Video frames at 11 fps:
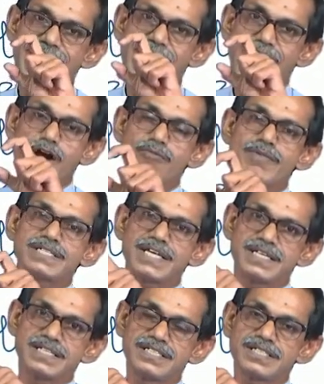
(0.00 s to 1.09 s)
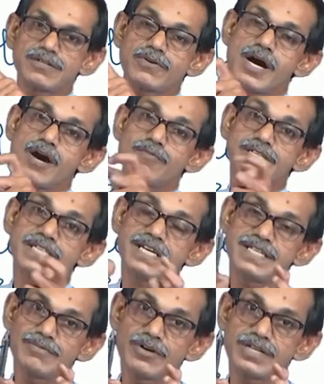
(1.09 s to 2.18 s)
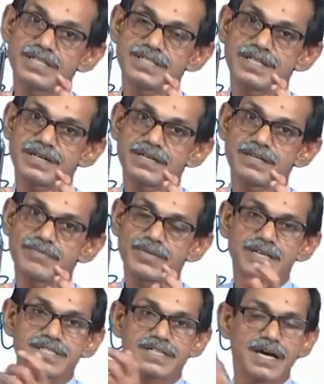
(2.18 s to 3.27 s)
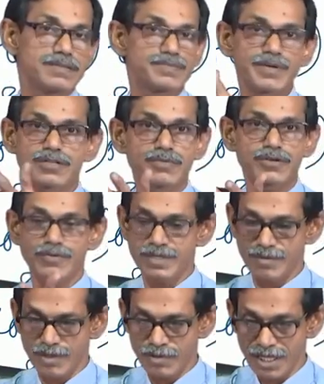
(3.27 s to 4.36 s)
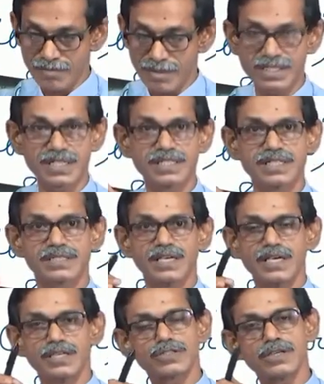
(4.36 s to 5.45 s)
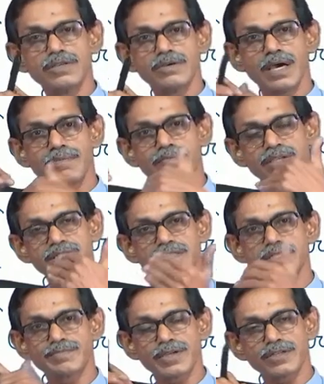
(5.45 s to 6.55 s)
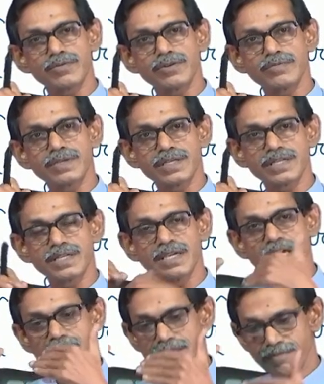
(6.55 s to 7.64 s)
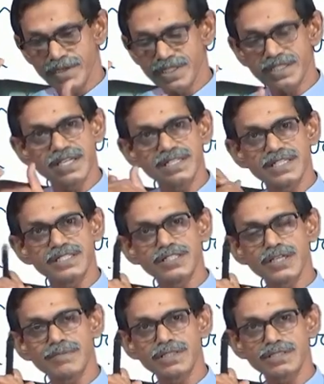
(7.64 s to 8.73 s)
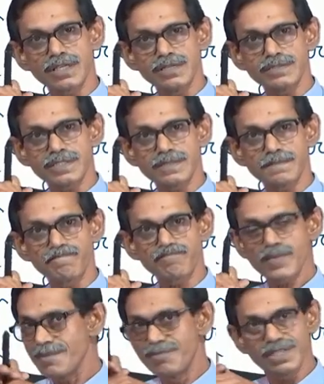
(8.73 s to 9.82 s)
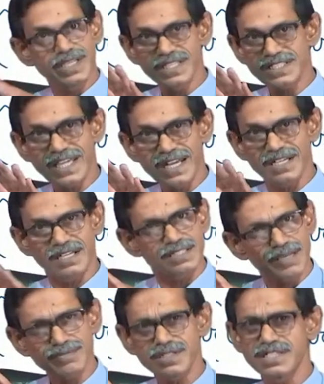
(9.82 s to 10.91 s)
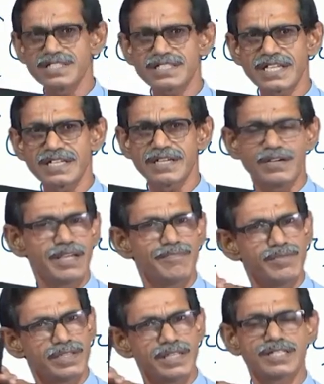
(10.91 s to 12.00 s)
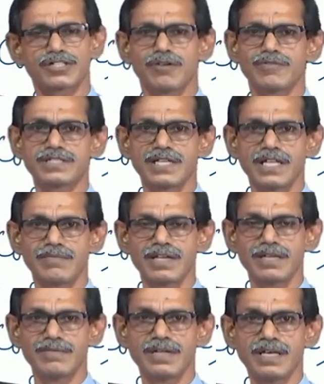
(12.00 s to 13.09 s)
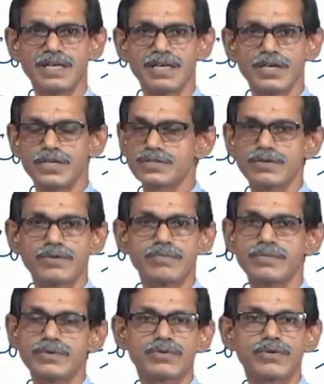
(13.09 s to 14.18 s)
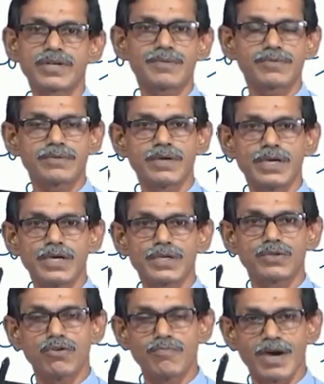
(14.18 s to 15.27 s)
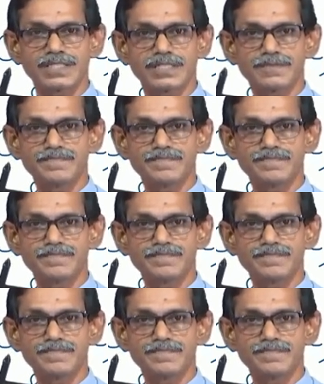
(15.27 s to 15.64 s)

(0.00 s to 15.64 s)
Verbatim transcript: how much antigen or how much antibody is there, because spectrophotometry, we can measure this solution, I mean measure the spectrophotometry, measure the intensity of this solution. Everything is standard, substrate is standard, everything is commercially available. So, you do not have to do much.